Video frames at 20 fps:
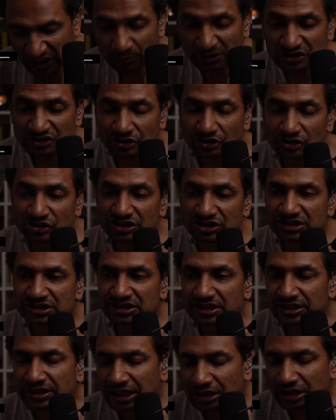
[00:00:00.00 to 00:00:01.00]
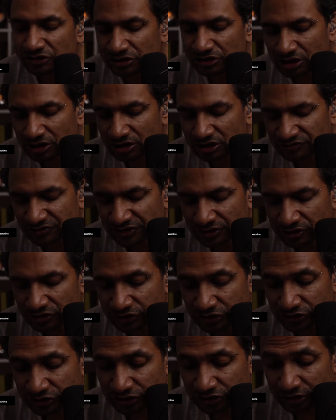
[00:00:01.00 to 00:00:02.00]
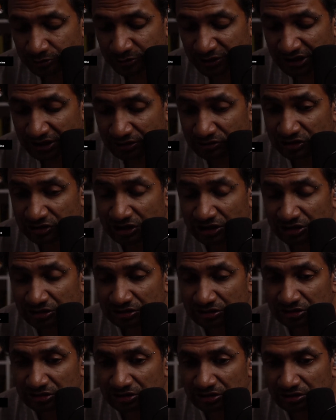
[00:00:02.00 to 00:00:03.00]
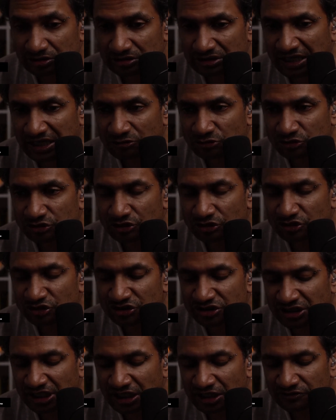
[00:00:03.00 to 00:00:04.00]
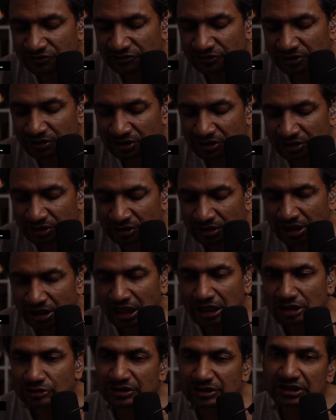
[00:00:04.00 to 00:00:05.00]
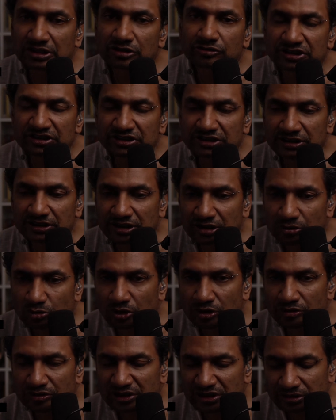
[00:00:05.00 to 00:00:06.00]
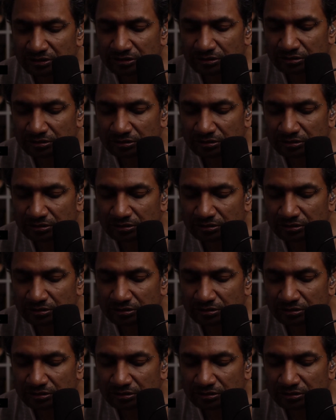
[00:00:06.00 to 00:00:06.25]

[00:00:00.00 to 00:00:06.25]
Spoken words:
My sources in the council have also told me that council staff are increasingly worried